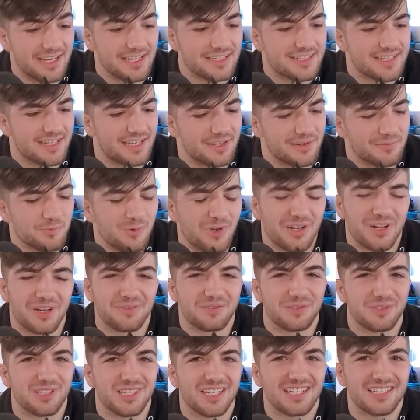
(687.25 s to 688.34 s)
like what I've
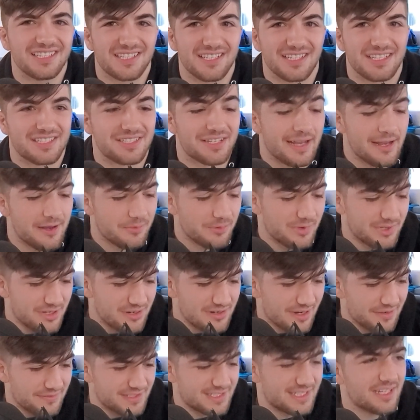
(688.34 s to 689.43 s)
realized is whether you
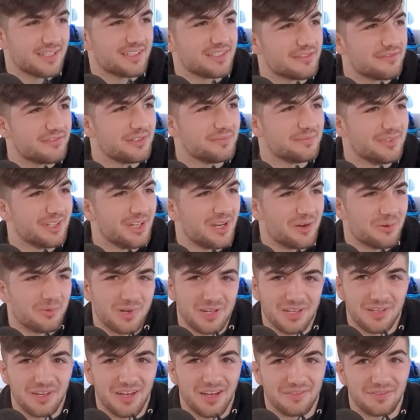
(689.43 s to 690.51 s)
have 6 of them, or whether
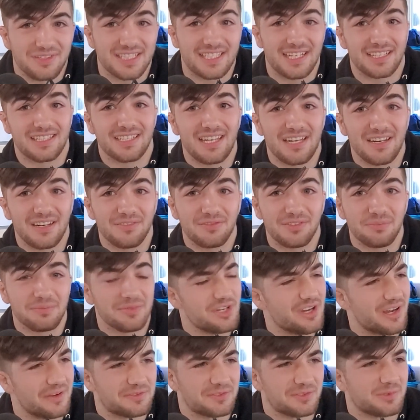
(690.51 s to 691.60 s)
you have 16 of them, you
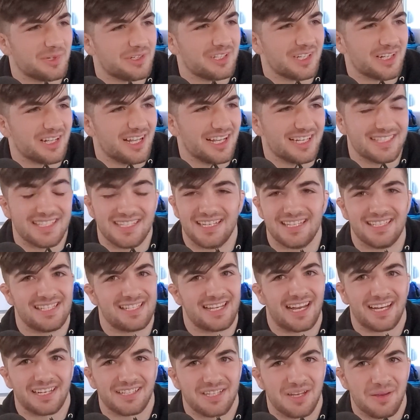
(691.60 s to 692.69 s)
have to run the class the
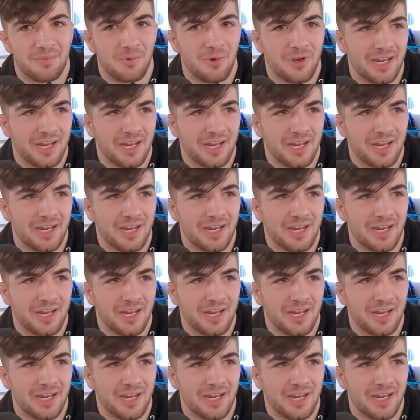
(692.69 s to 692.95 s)
exact same way.